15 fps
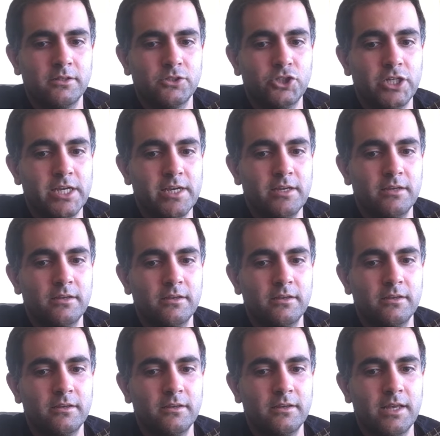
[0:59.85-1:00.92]
G
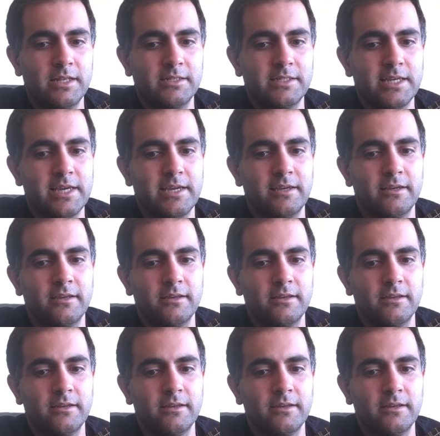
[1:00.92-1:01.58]
and C.